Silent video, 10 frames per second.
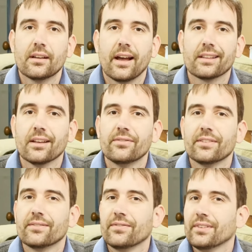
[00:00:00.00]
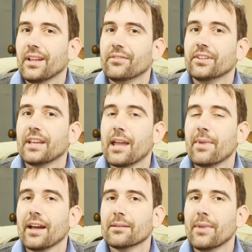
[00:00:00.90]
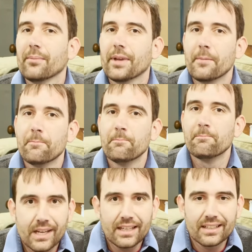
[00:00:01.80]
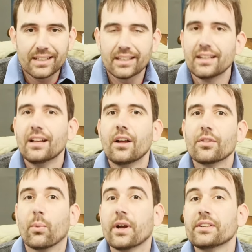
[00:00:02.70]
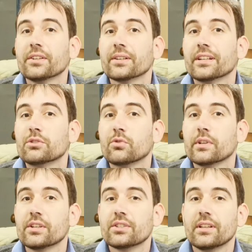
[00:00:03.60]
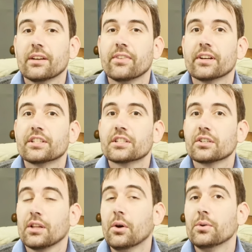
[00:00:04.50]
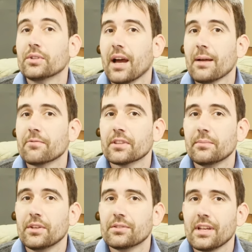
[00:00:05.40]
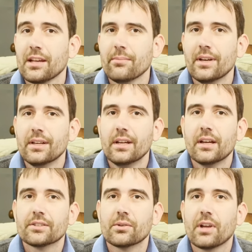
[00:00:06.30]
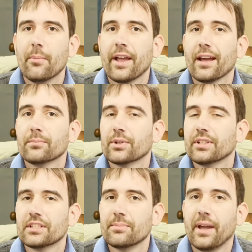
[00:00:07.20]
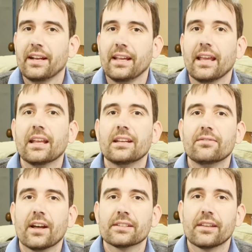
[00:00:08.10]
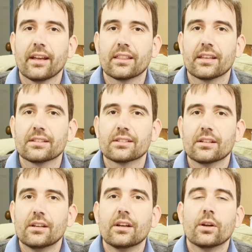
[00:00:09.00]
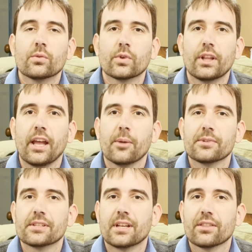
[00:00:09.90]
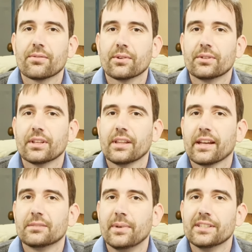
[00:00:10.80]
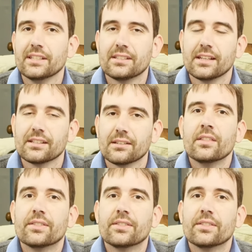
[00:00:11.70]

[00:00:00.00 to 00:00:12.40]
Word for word: I'd love it if you came out and met me. The winter is traditionally a very slow time for the museum, so coming out and participating in events like this really helps us get through to the next busy season.